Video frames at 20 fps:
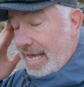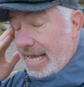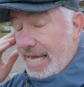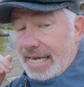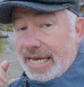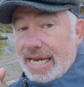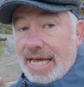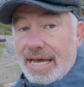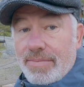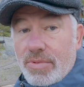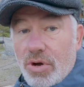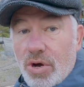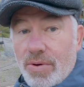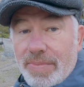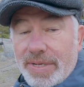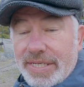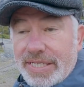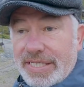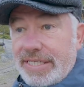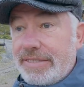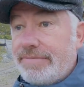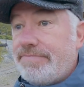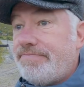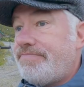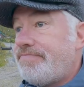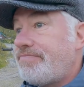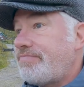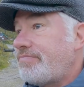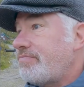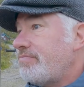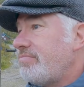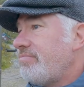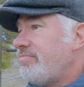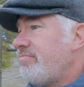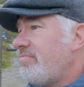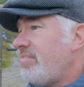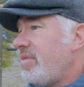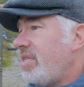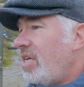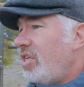in a moment.
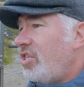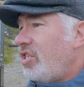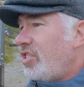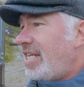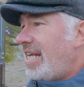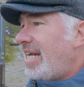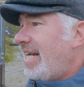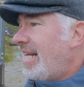Just